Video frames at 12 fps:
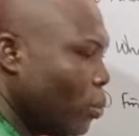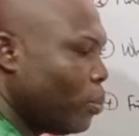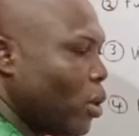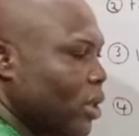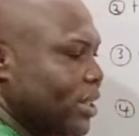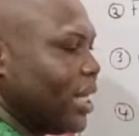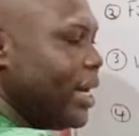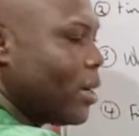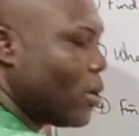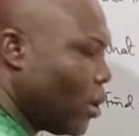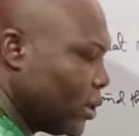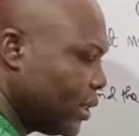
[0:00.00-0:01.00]
plus 3
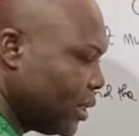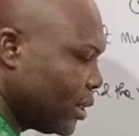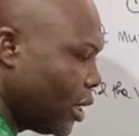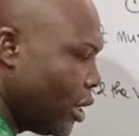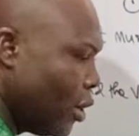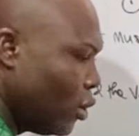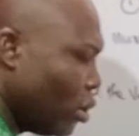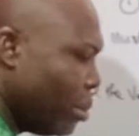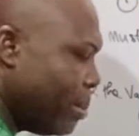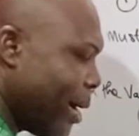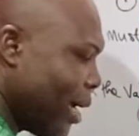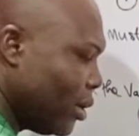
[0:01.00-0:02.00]
crosses to be
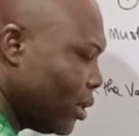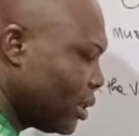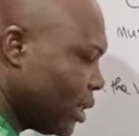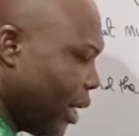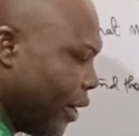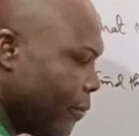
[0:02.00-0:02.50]
minus 3.